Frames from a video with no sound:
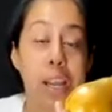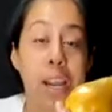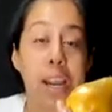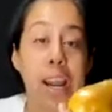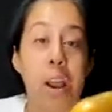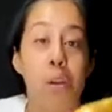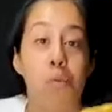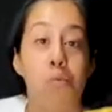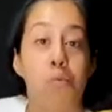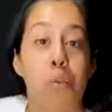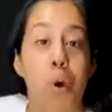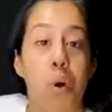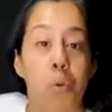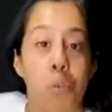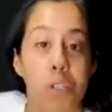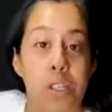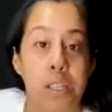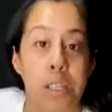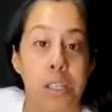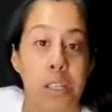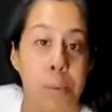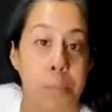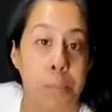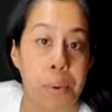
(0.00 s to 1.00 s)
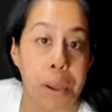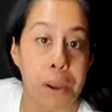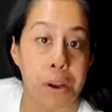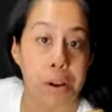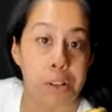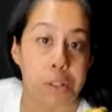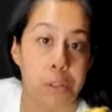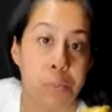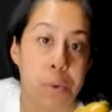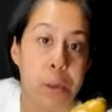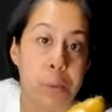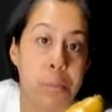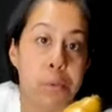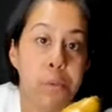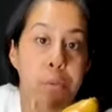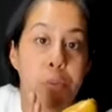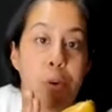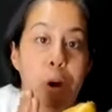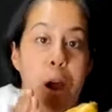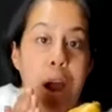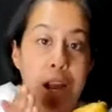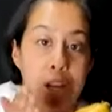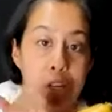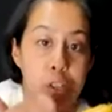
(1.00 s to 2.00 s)
And I roasted the pears, but before
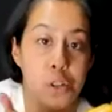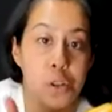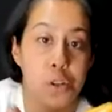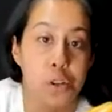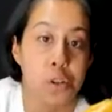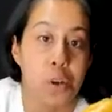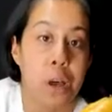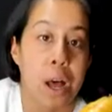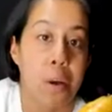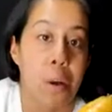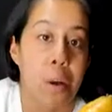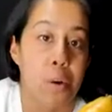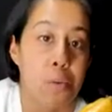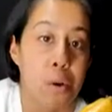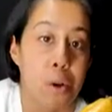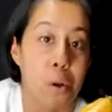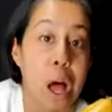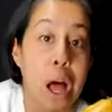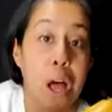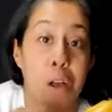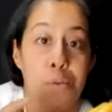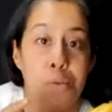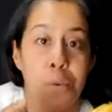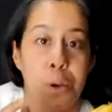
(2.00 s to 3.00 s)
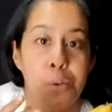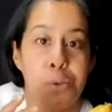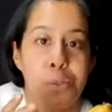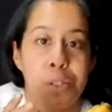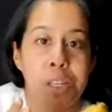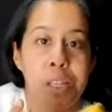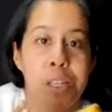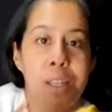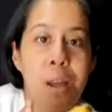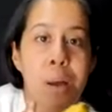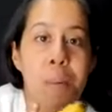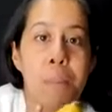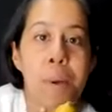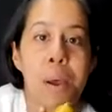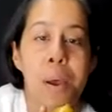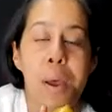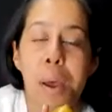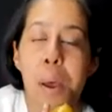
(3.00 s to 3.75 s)
I show you how I roasted them,